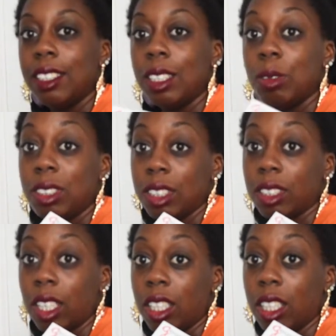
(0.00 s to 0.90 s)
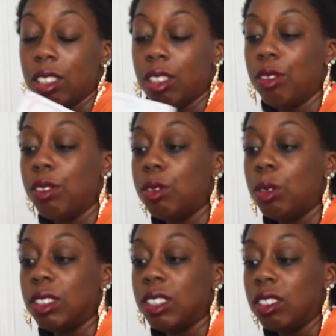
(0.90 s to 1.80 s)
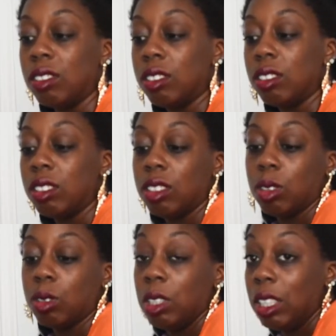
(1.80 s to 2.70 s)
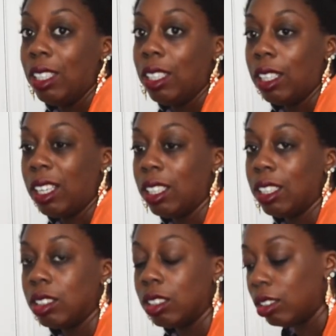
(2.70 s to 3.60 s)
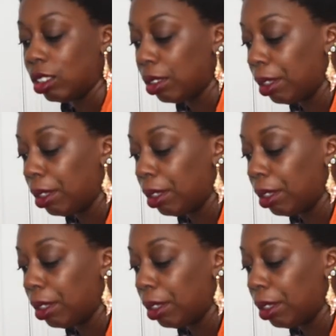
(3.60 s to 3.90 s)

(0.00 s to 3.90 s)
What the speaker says: It was $6.99 for 4 stencils, so I think that's a good deal.